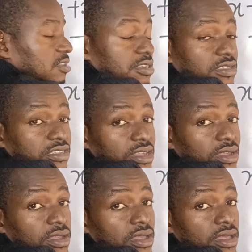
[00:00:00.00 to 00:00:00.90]
this
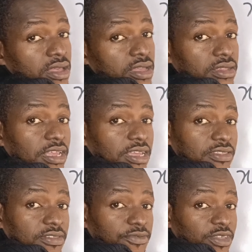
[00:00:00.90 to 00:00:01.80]

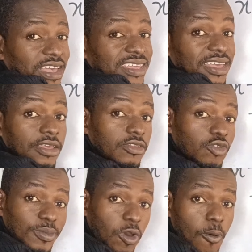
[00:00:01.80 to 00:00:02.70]
negative sign here. It
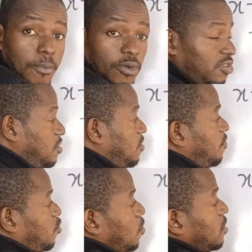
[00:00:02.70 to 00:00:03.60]
will become
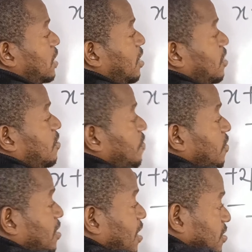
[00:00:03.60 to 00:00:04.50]
positive. So negative
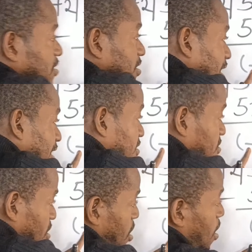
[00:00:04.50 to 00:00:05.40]

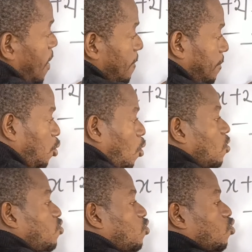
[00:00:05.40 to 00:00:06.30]
13x
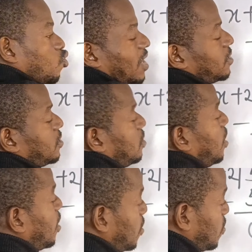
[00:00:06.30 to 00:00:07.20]
plus
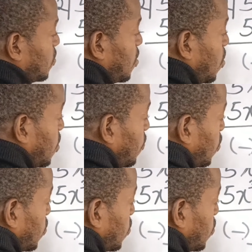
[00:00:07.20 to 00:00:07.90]
20x, that will give